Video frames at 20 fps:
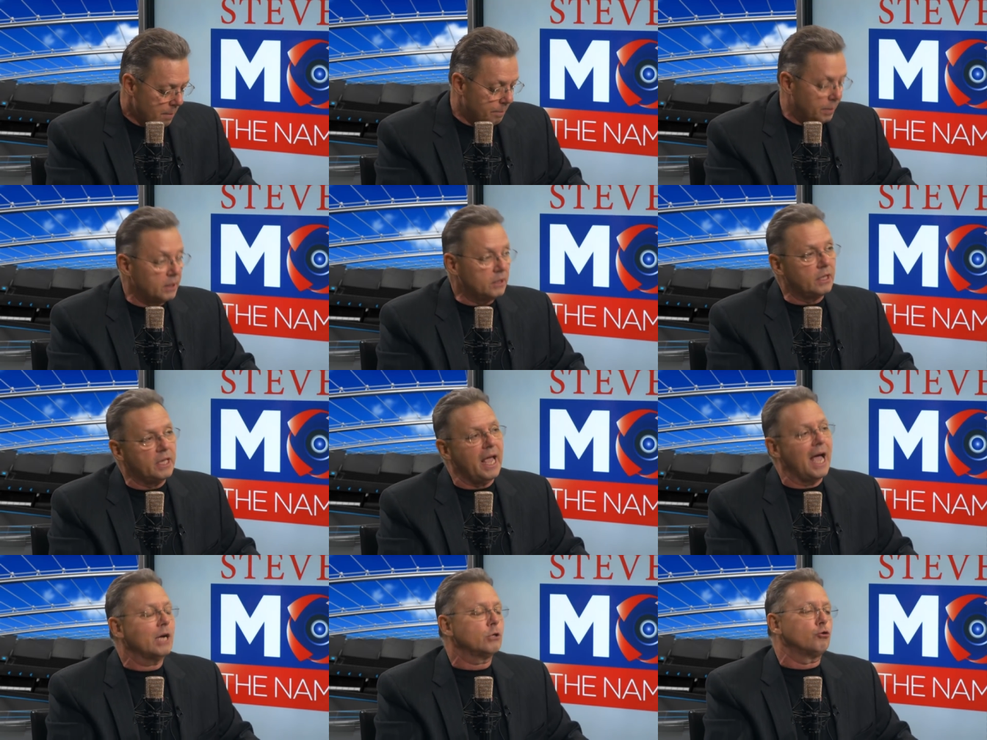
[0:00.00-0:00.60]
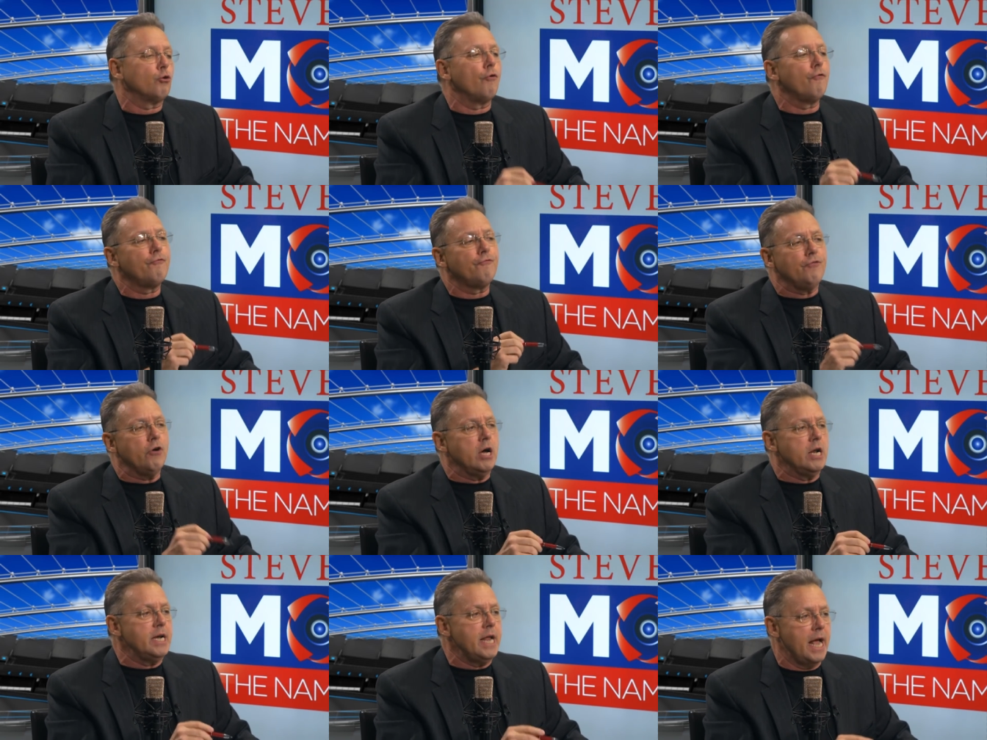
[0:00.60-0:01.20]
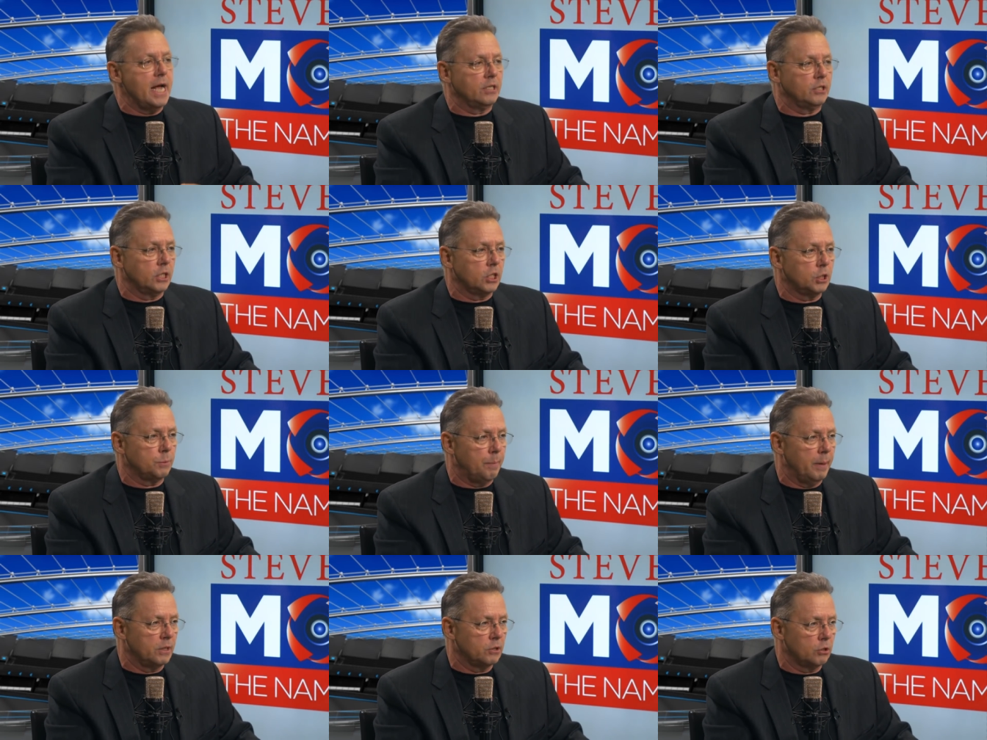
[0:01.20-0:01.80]
But the actual fund has
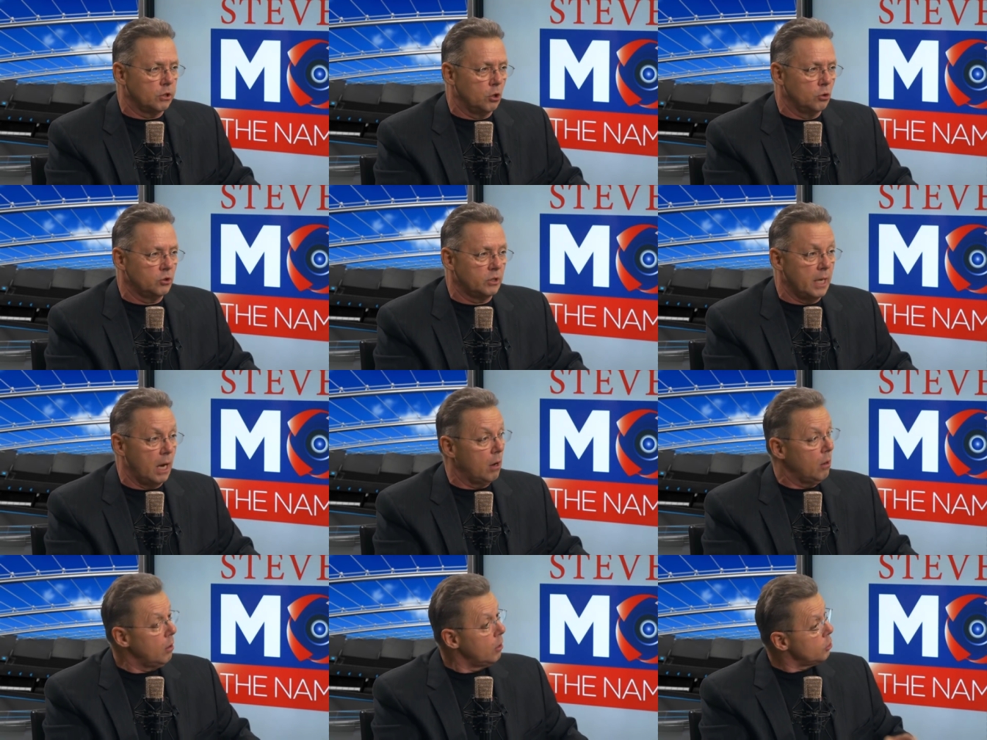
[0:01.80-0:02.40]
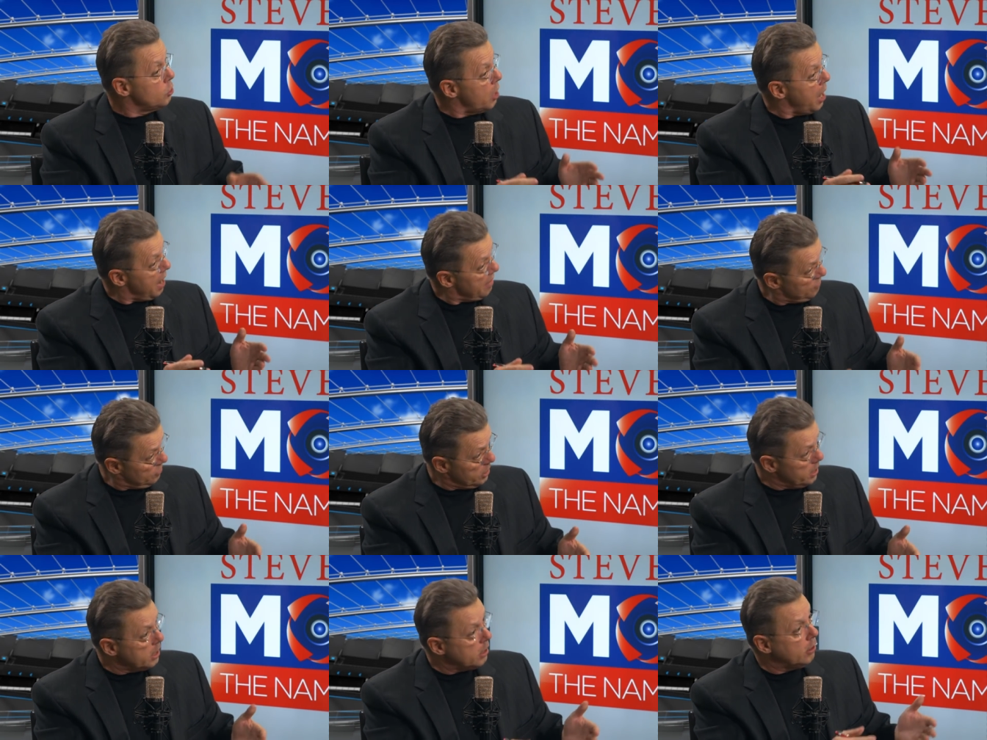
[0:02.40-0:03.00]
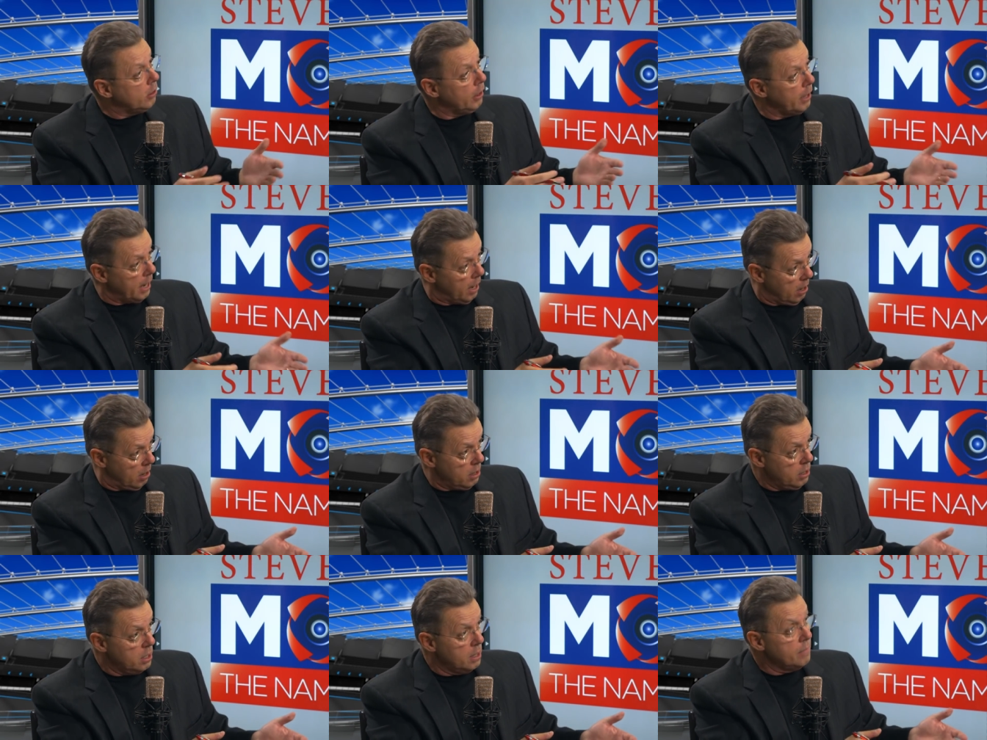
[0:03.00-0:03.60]
expense loads. Now, you have to
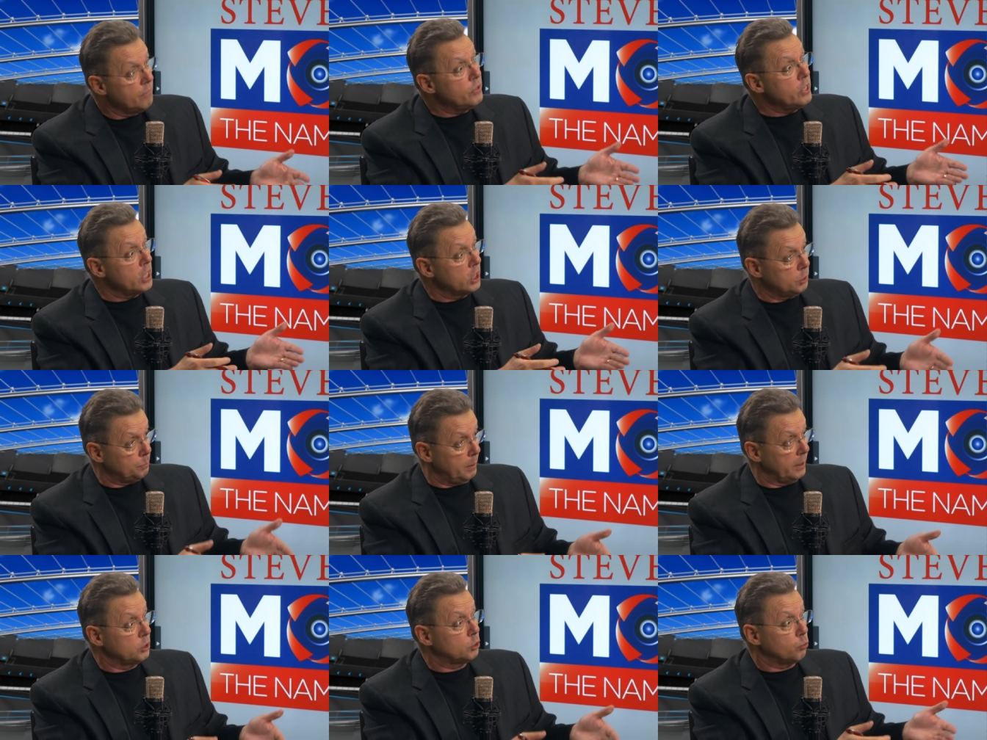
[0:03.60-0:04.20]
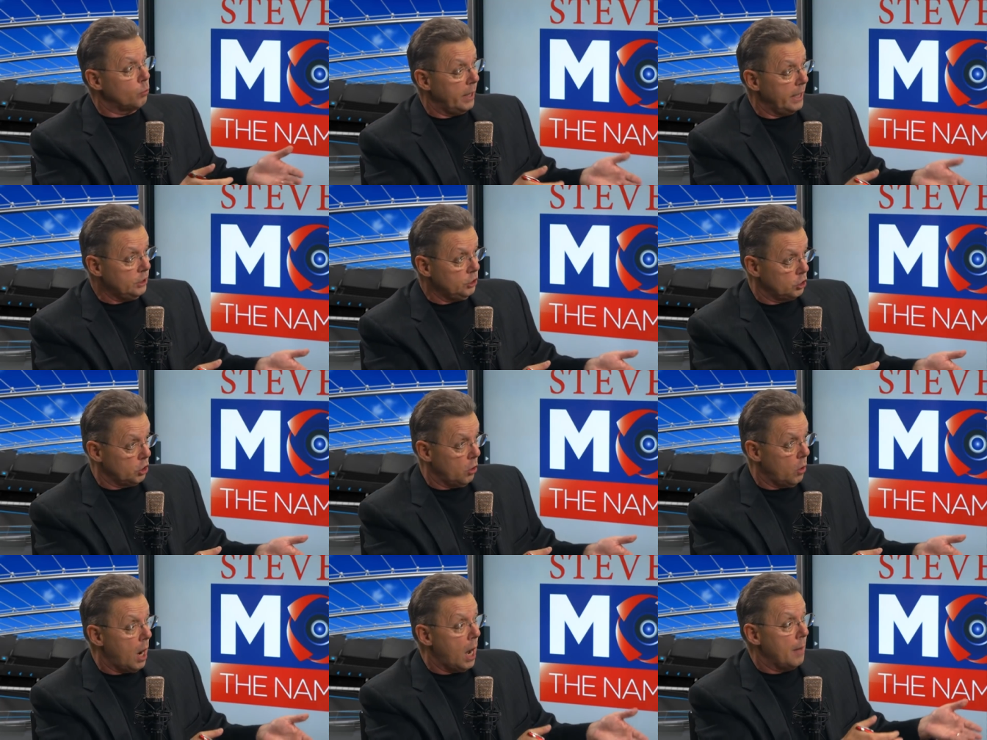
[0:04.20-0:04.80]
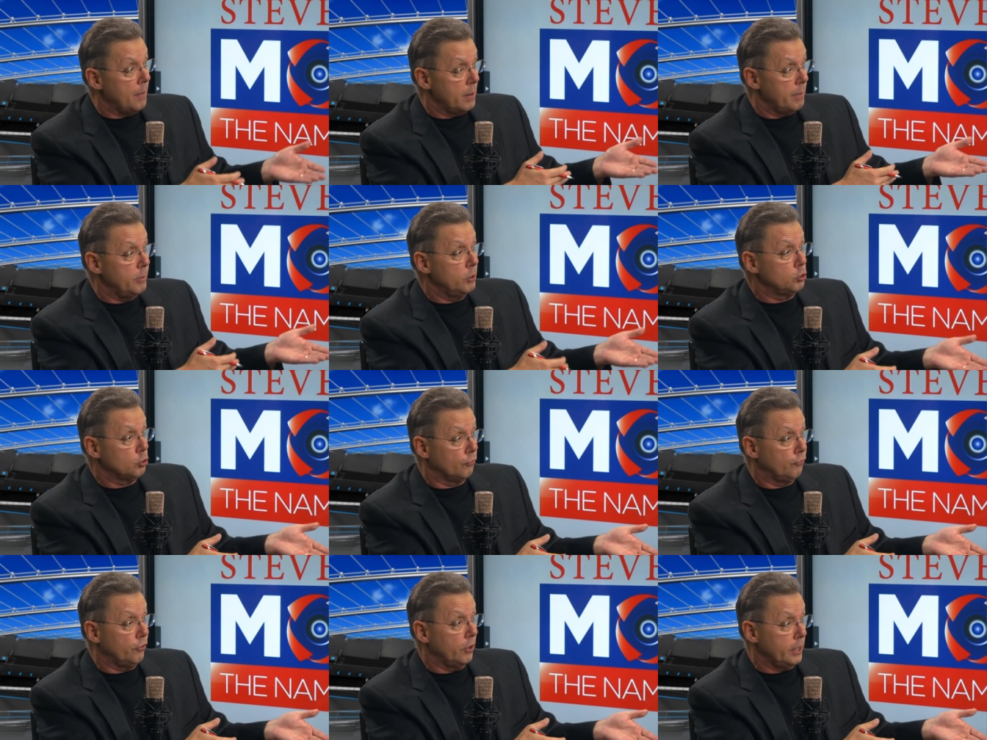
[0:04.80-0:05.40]
declare the expense ratio on the
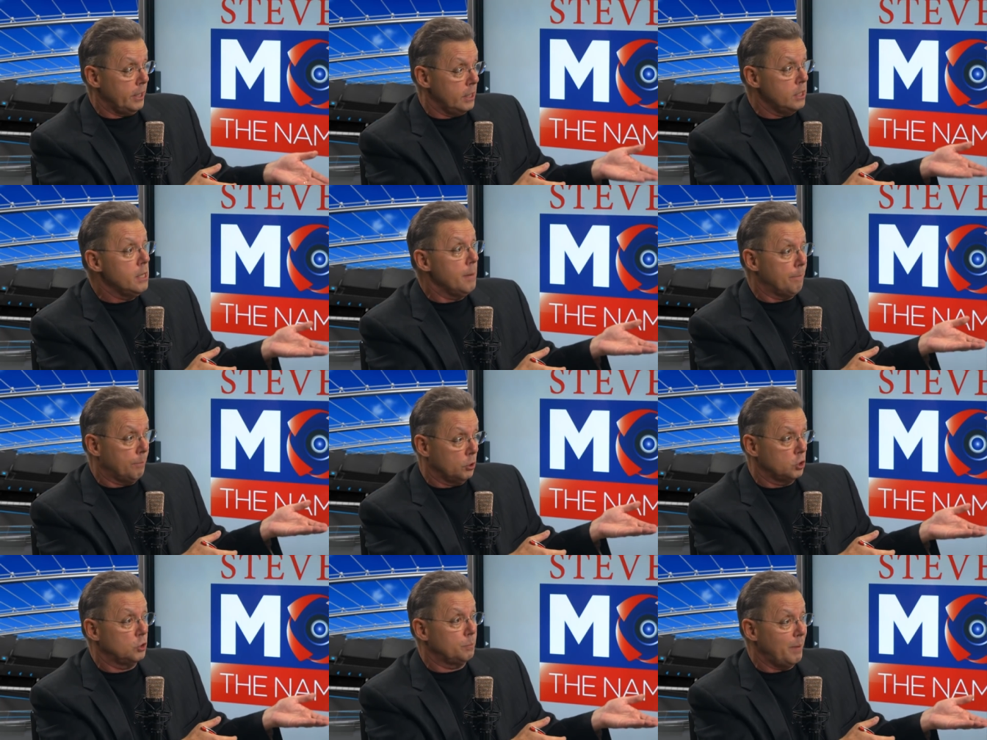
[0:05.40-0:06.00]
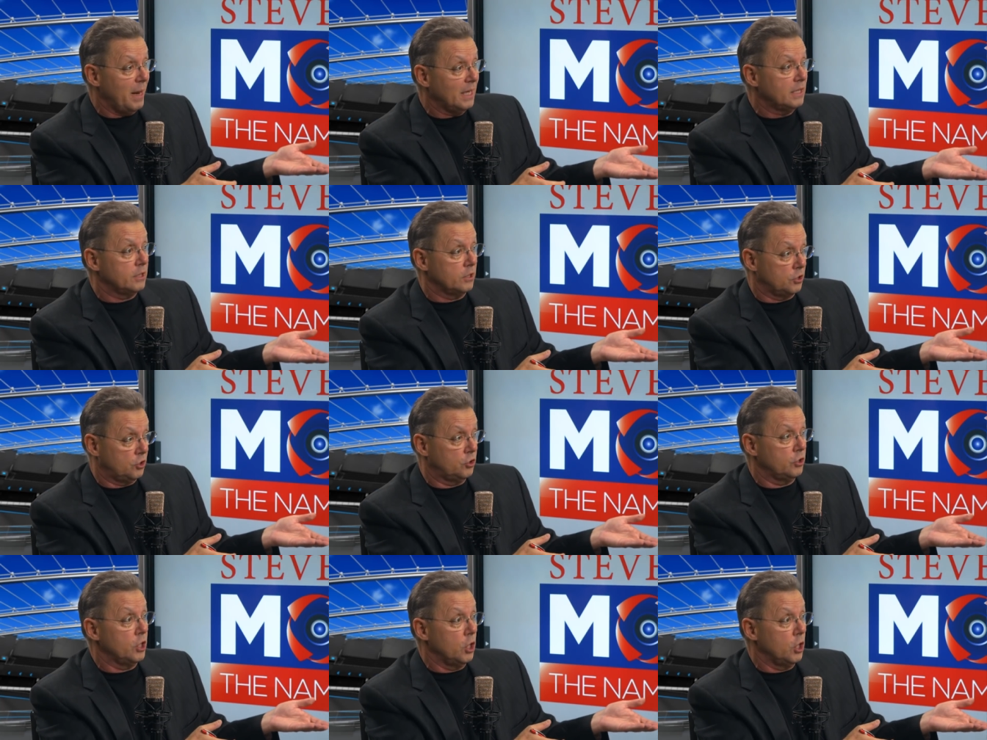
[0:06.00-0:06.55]
mutual fund in the prospectus. Correct.